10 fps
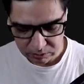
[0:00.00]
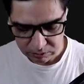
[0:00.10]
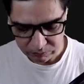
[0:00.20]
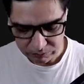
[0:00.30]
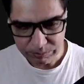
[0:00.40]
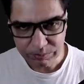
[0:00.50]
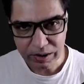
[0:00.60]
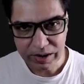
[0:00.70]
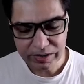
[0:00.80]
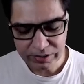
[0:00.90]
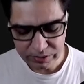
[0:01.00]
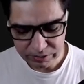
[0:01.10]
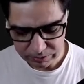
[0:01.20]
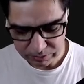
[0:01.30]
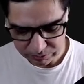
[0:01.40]
with mild
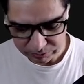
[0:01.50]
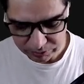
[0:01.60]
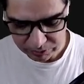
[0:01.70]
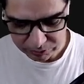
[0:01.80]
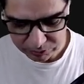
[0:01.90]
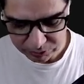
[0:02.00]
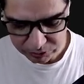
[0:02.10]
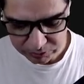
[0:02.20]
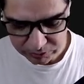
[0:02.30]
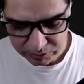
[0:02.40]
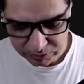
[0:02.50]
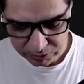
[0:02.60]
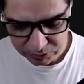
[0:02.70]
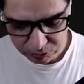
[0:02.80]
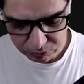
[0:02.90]
dehydration, they
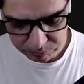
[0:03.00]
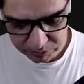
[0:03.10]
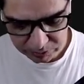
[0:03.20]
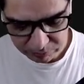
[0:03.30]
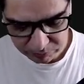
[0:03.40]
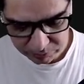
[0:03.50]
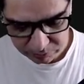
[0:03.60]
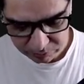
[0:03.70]
need to be given